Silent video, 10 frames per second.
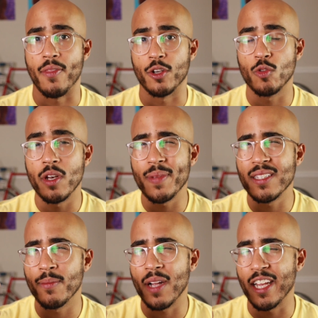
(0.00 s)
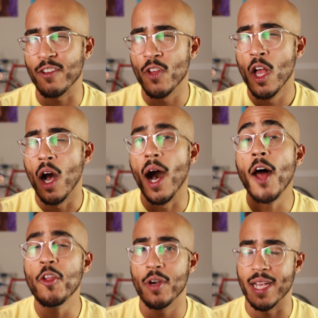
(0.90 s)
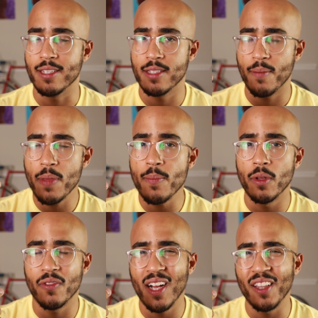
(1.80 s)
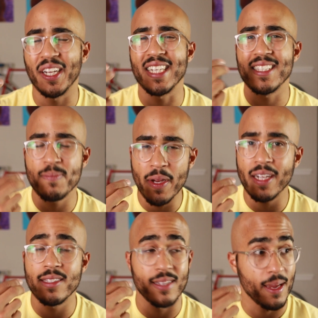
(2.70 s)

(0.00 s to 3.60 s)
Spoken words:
There's going to be some kind of otherness that people of color experience,